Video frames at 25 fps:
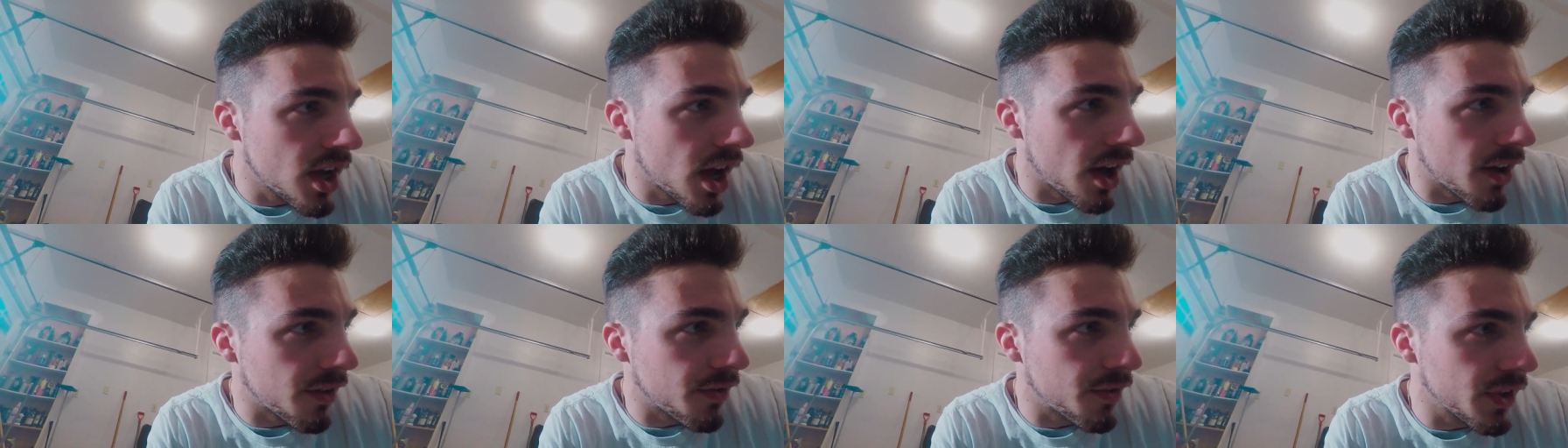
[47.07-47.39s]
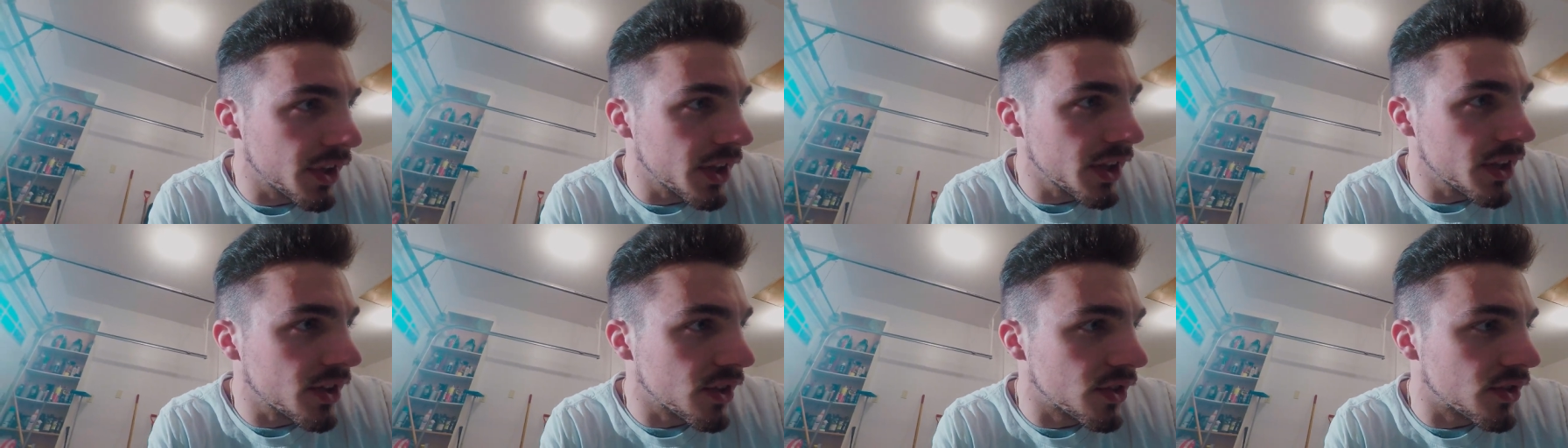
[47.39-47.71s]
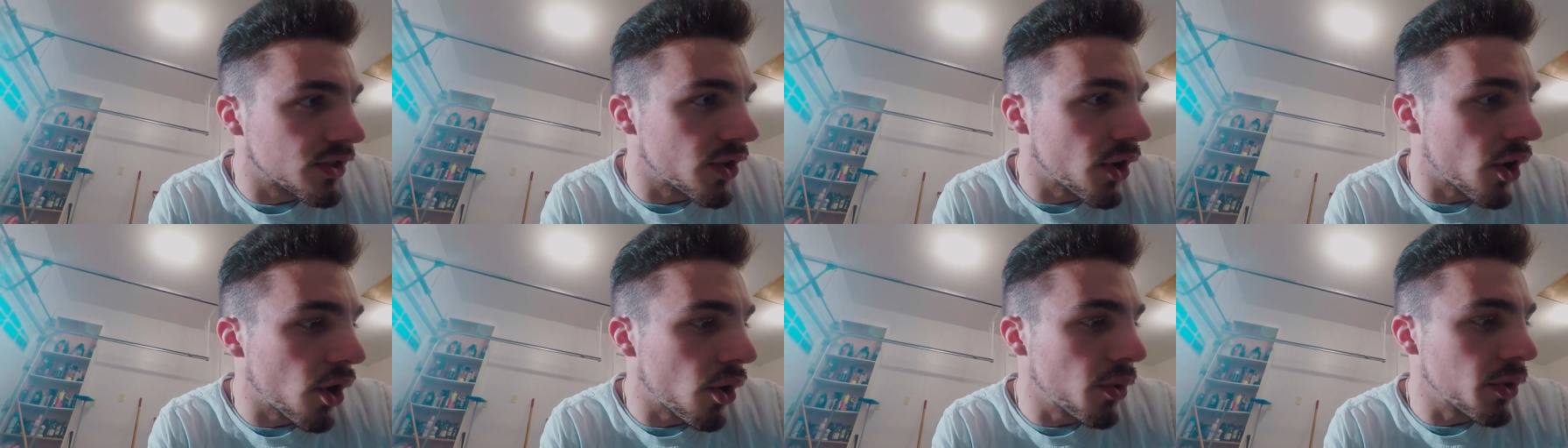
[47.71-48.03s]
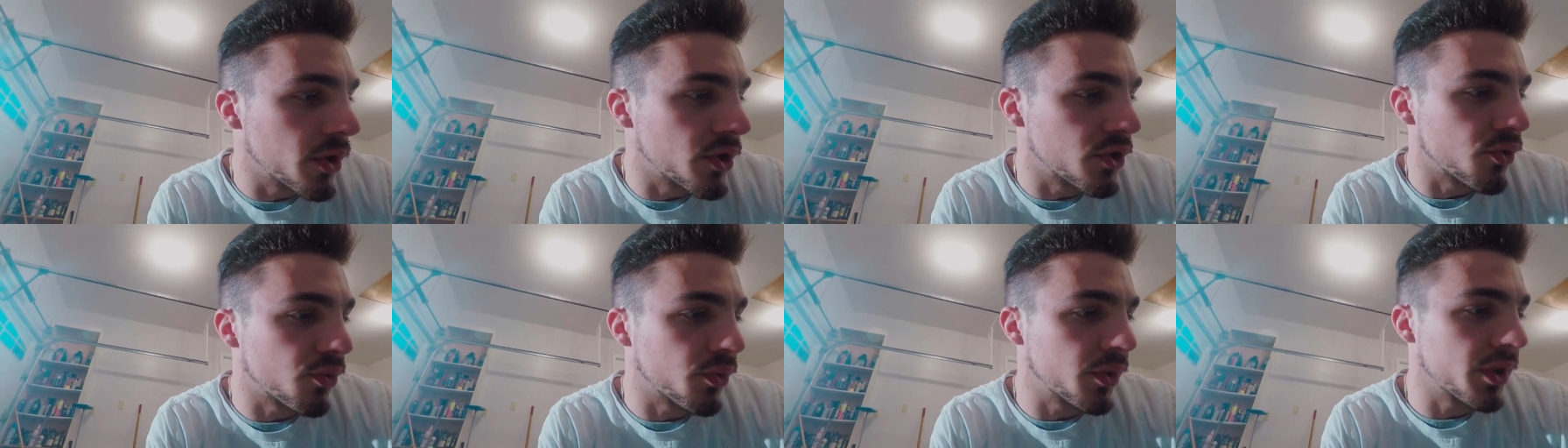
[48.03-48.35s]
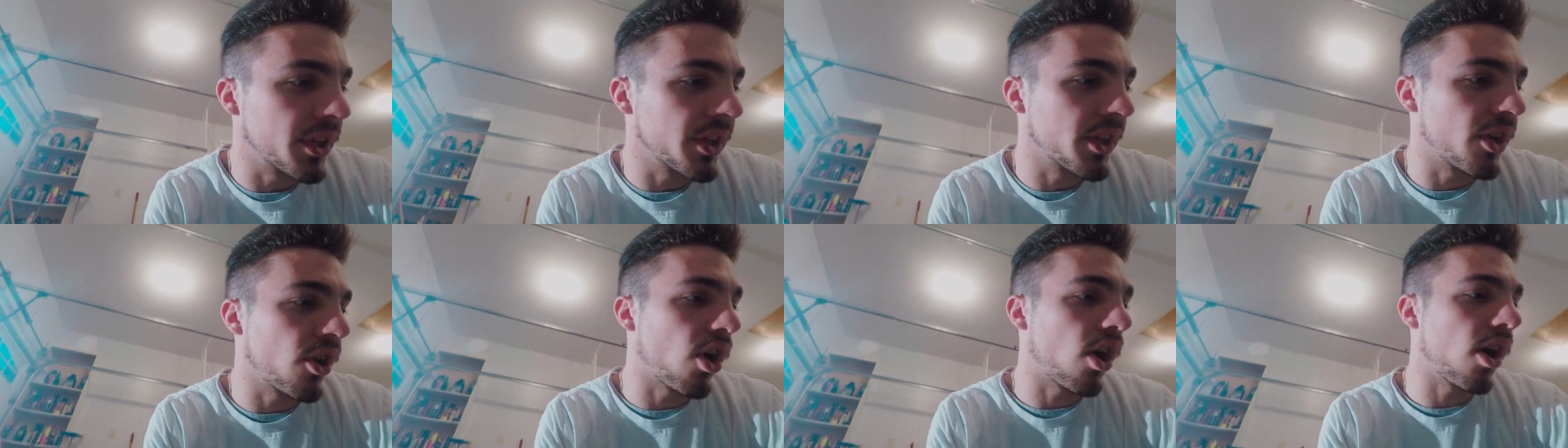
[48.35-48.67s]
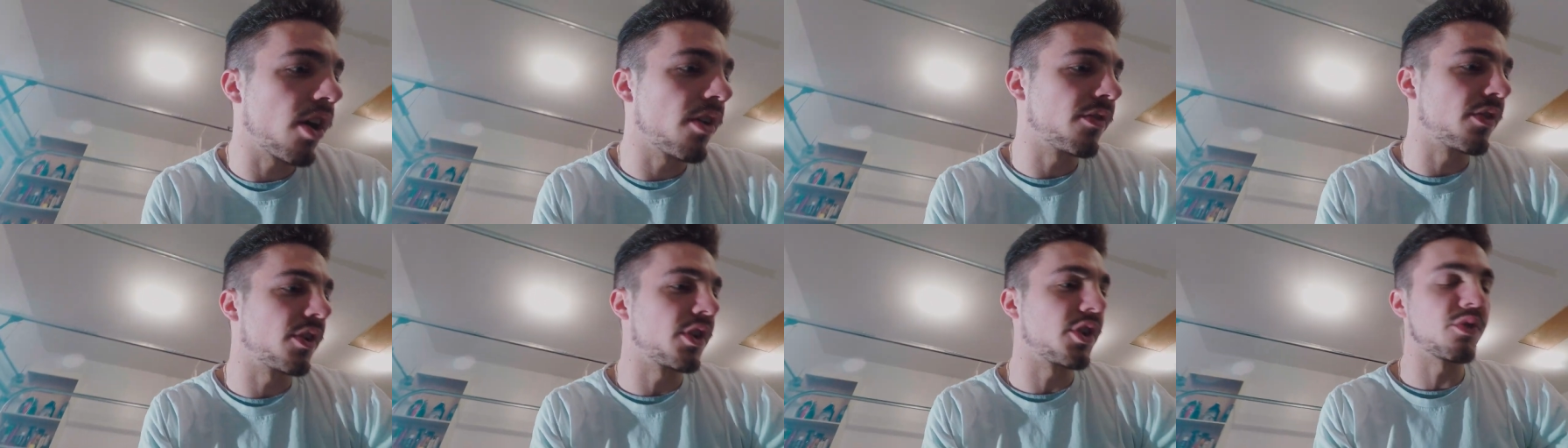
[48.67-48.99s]
I feel like the toe is really
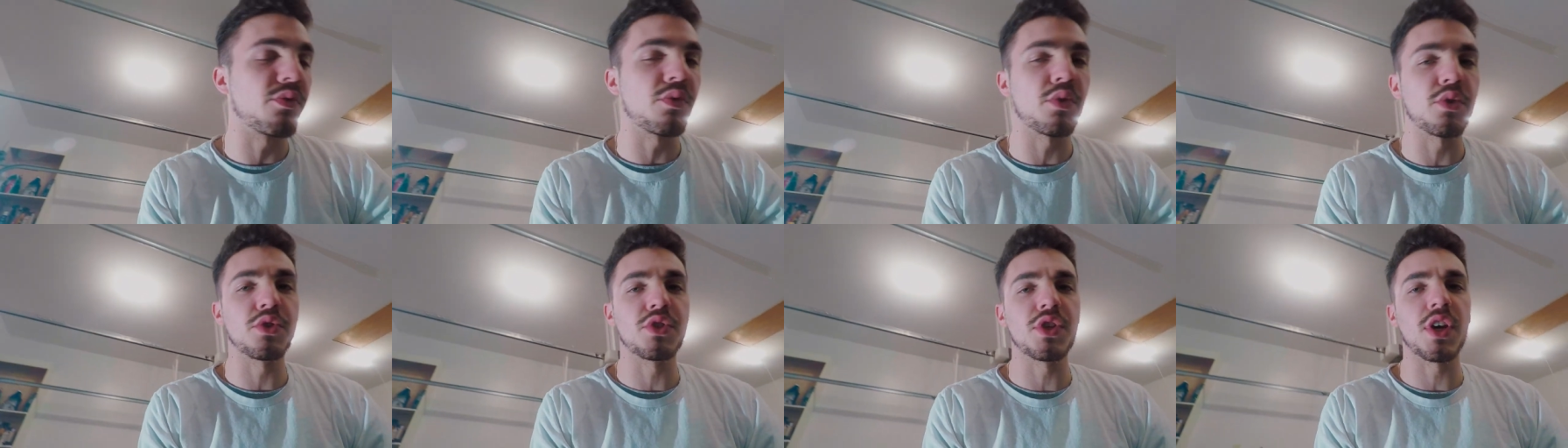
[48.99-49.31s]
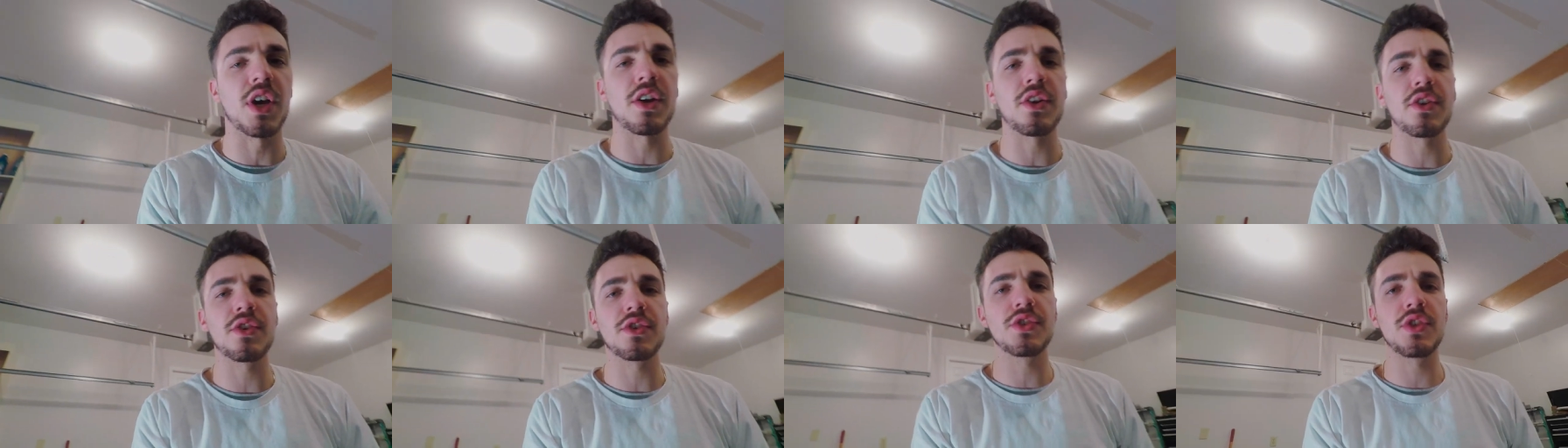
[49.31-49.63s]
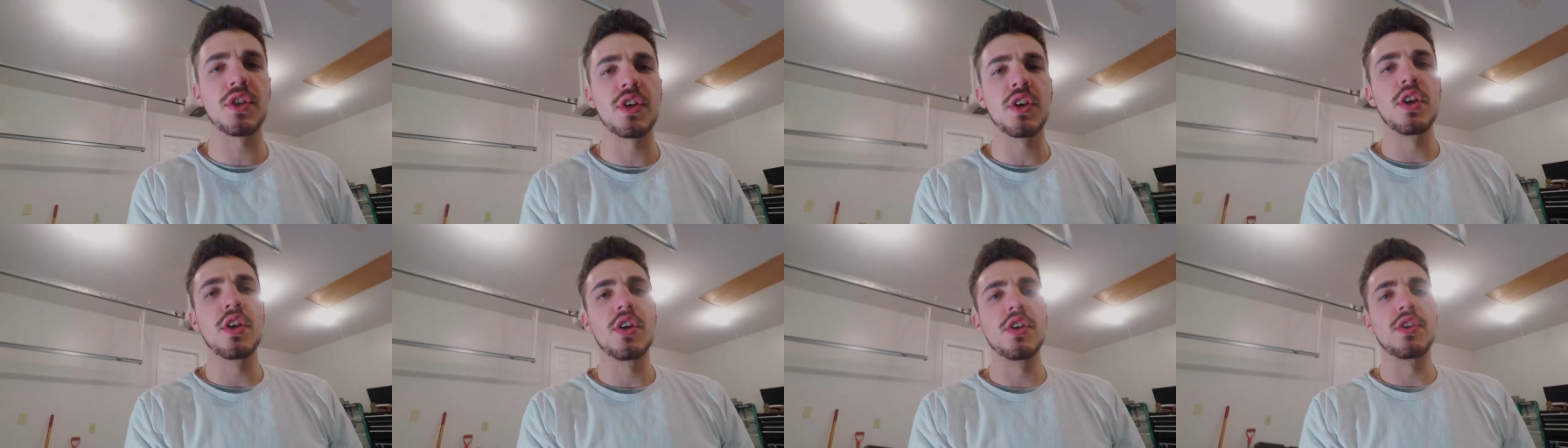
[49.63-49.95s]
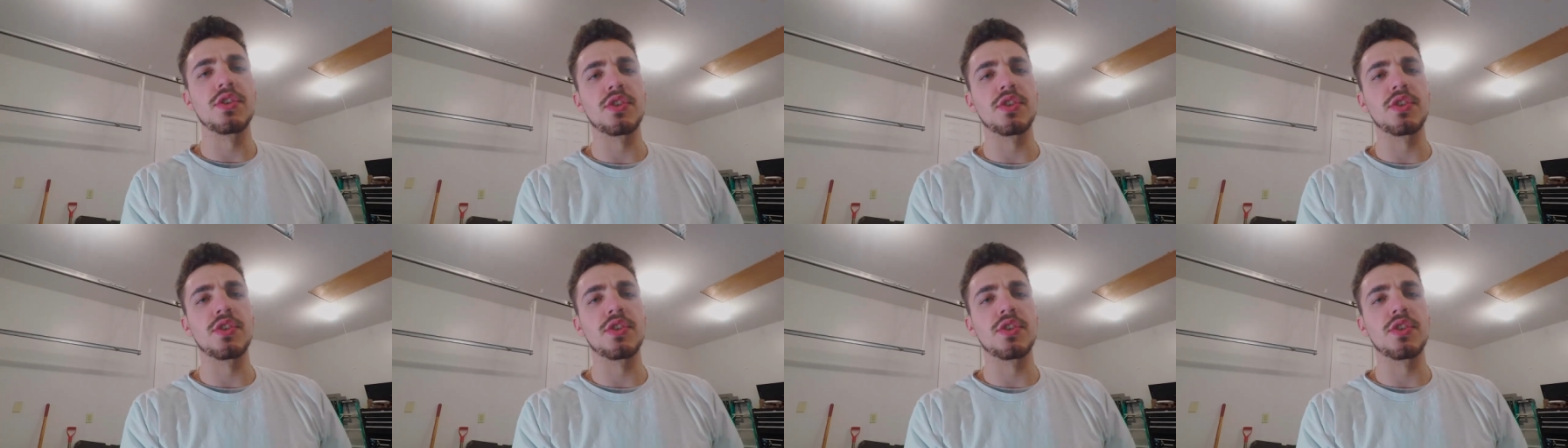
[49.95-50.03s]
off on the rear tires.